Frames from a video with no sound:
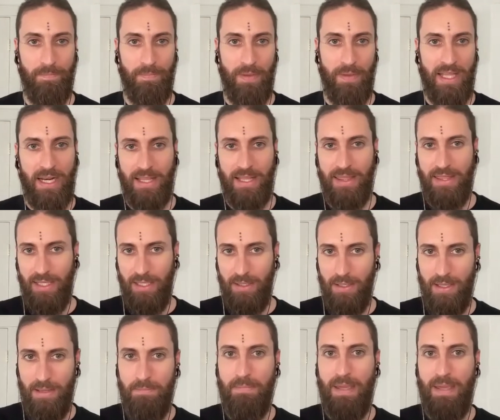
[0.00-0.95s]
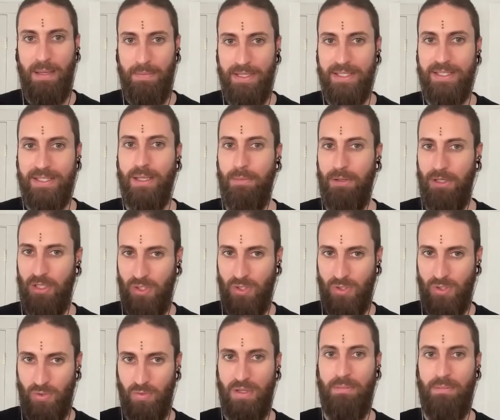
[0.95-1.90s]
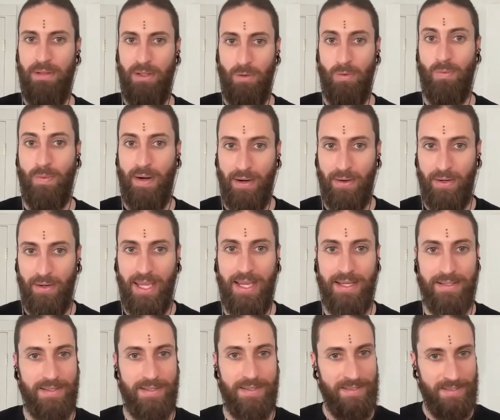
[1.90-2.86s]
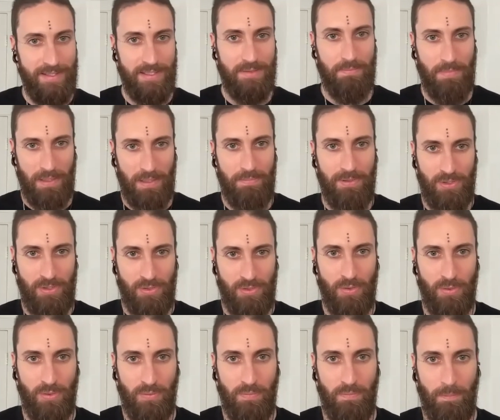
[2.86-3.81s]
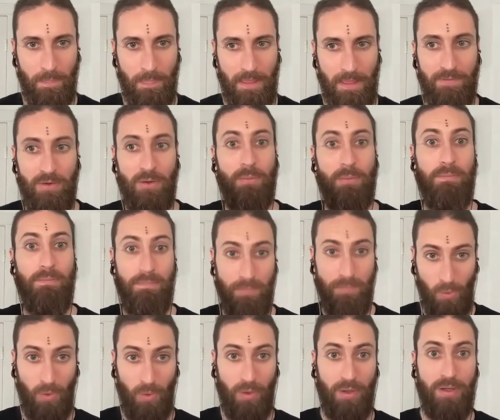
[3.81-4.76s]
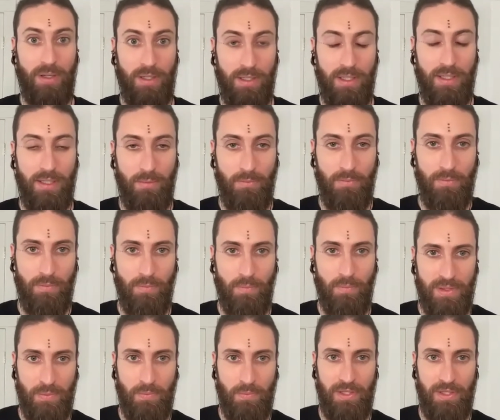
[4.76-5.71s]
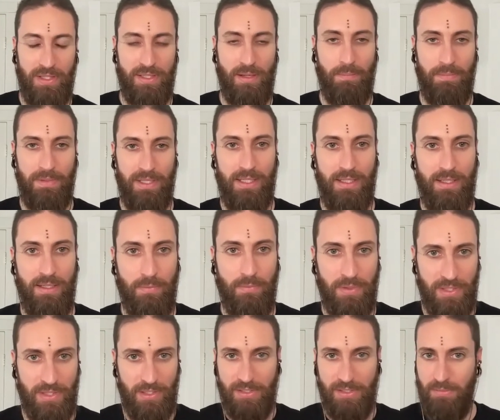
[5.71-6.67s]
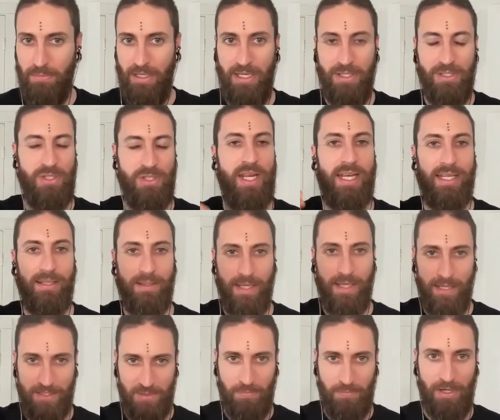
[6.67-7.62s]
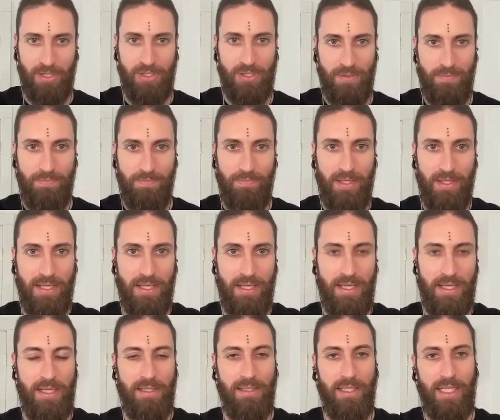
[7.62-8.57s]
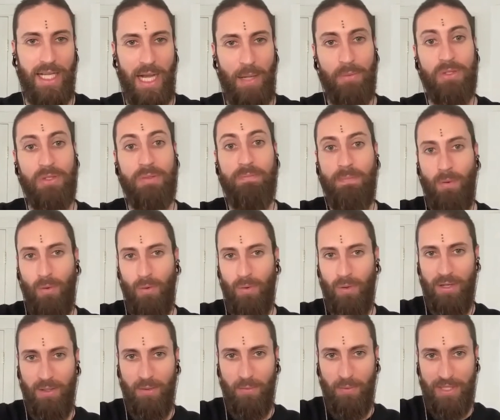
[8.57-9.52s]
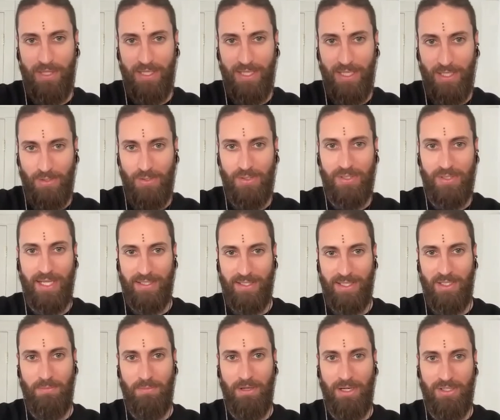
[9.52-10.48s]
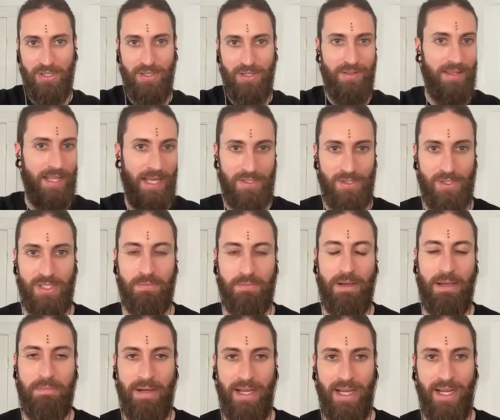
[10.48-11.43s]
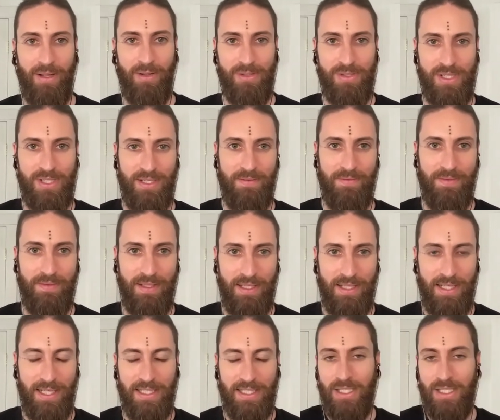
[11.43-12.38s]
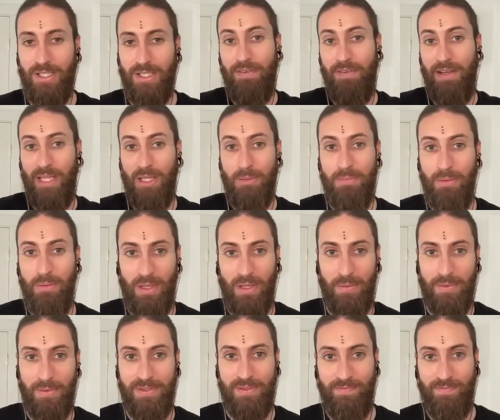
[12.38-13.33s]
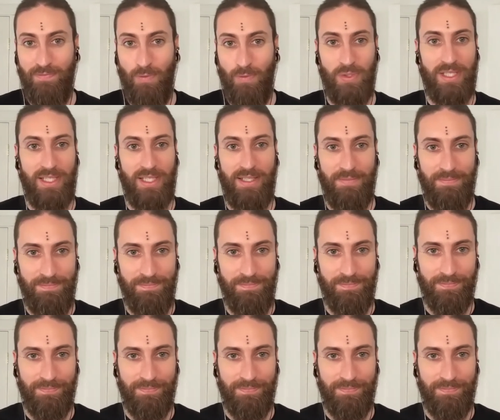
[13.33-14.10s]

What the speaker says: And I think in maybe some extremely rare cases, this might be true. If you're born with something, with some kind of genetic expression, like I was born with an intersex expression, that's just my biology. Didn't develop it when I was 14.